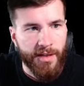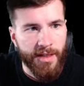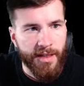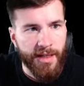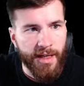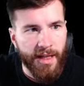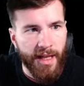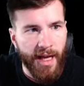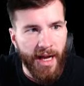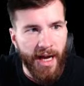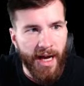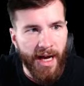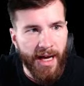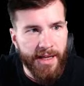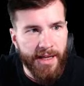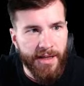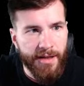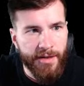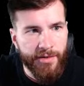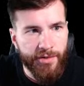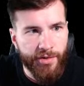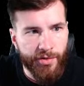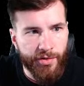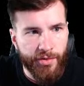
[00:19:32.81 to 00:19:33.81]
Again, at high
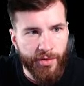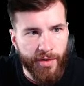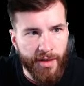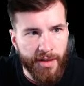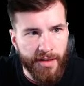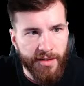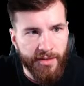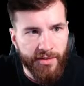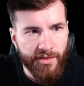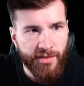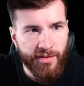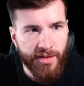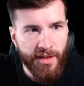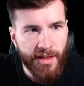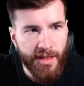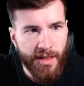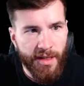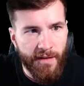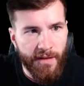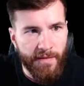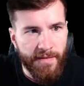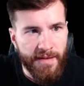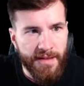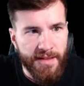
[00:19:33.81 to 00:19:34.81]
interest rates,
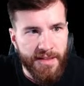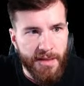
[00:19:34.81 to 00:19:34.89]
the